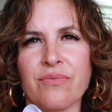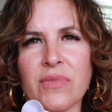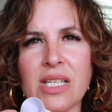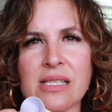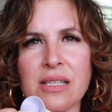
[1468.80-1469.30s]

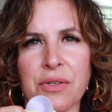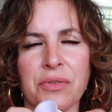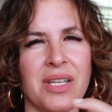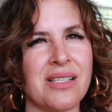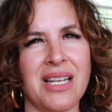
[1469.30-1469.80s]
this little
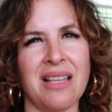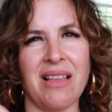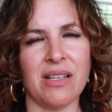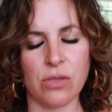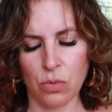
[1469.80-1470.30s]
things. And I
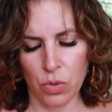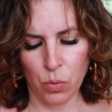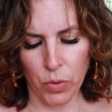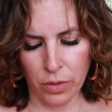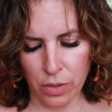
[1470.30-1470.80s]
like to
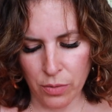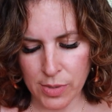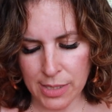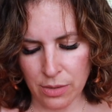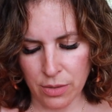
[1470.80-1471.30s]
wear
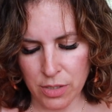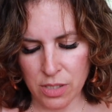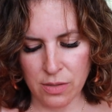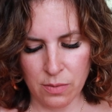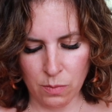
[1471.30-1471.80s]
those. I don't know,
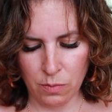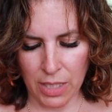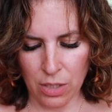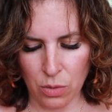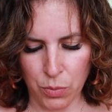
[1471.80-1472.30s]
just
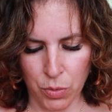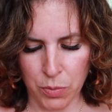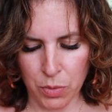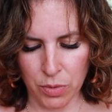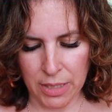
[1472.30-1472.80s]
make your
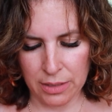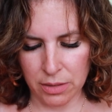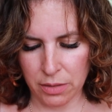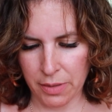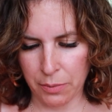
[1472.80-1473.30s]
boob look a
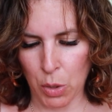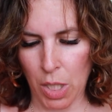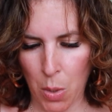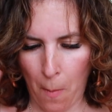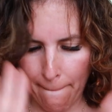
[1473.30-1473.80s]
little bit
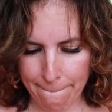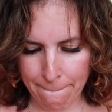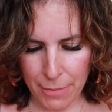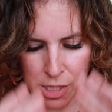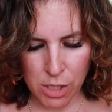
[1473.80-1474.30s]
more
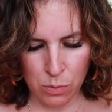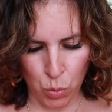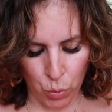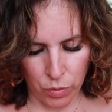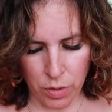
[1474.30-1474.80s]

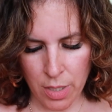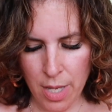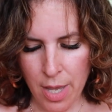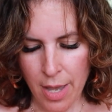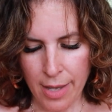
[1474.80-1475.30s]
smooth.
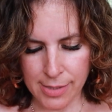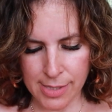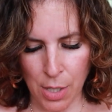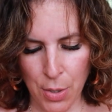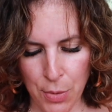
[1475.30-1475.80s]

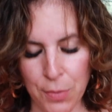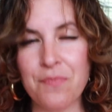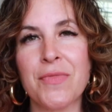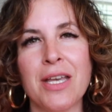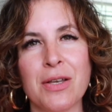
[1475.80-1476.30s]

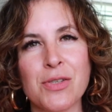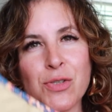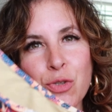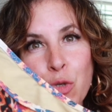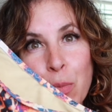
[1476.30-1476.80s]
So,
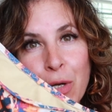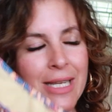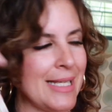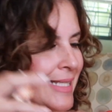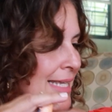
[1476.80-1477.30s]
super
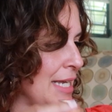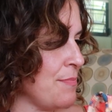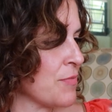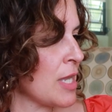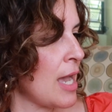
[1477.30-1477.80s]

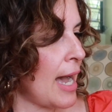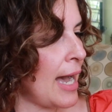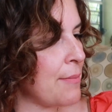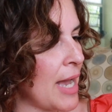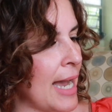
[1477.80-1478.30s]
easy.
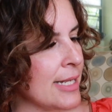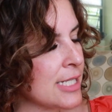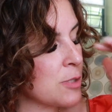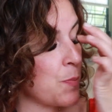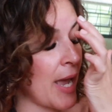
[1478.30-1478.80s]
I
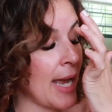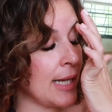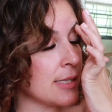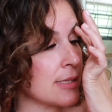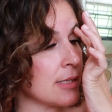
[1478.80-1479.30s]

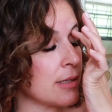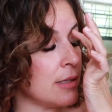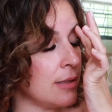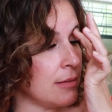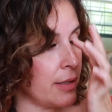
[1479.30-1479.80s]
spent
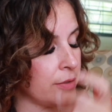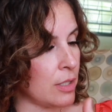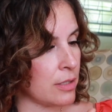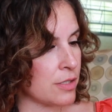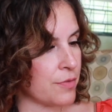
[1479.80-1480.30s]
the
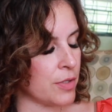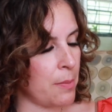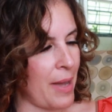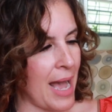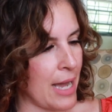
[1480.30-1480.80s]
$11 for
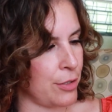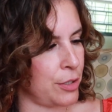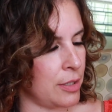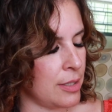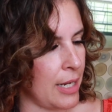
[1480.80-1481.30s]
the
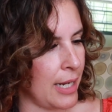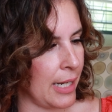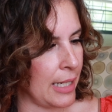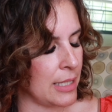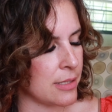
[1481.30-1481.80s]
pattern,
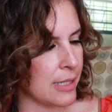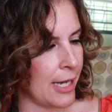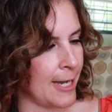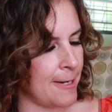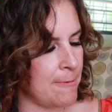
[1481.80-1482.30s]
and
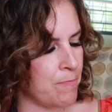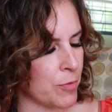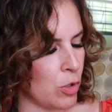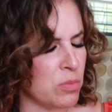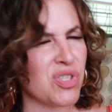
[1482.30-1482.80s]

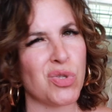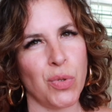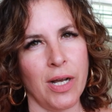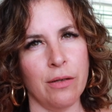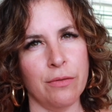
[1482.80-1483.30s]
almost
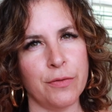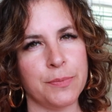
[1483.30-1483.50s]
$12,